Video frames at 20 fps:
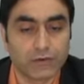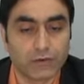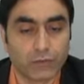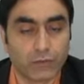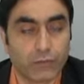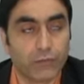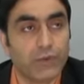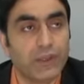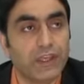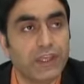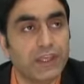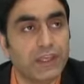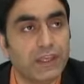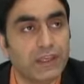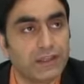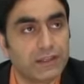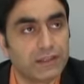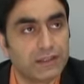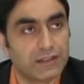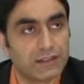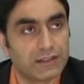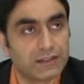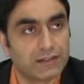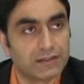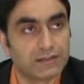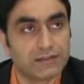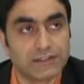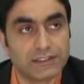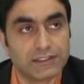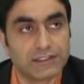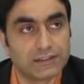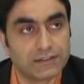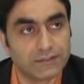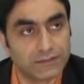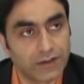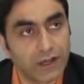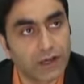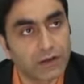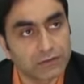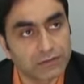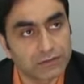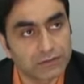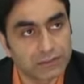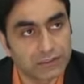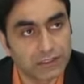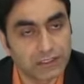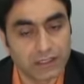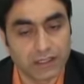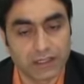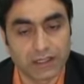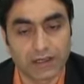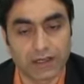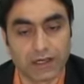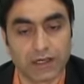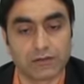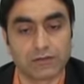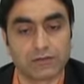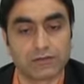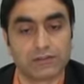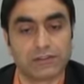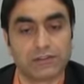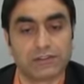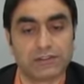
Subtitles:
We did found our